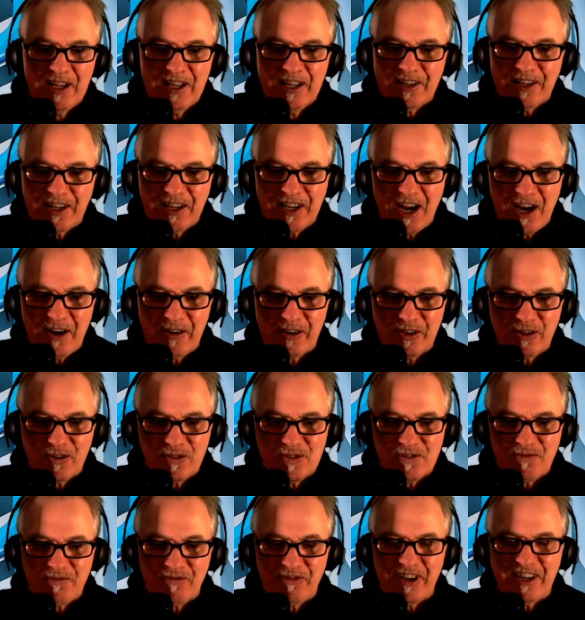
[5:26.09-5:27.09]
The characters
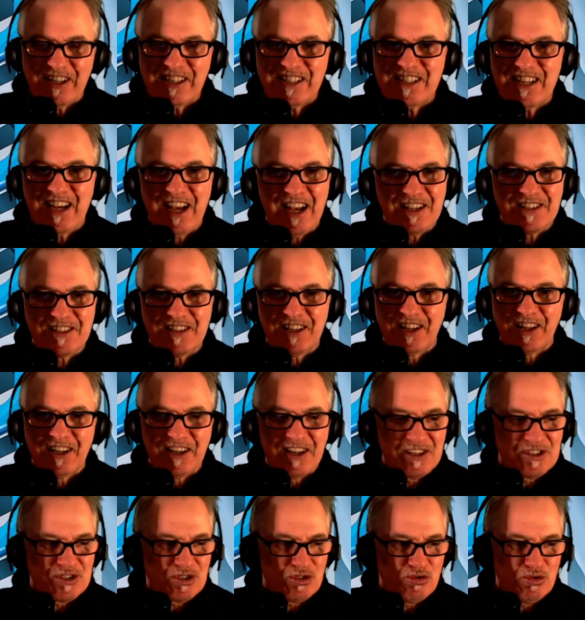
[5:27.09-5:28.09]
are fantastic in
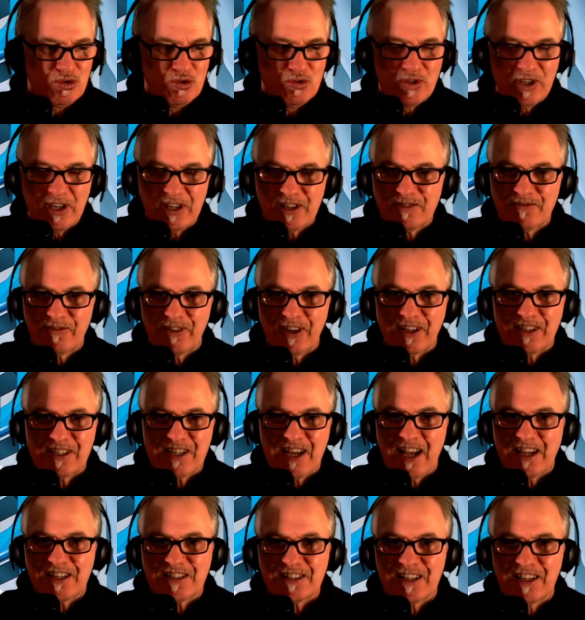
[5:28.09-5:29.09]
this. Groot is
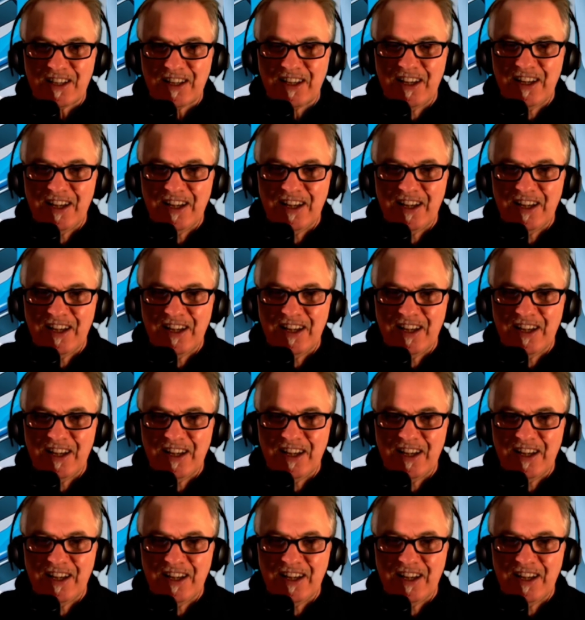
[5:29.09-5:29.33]
fantastic,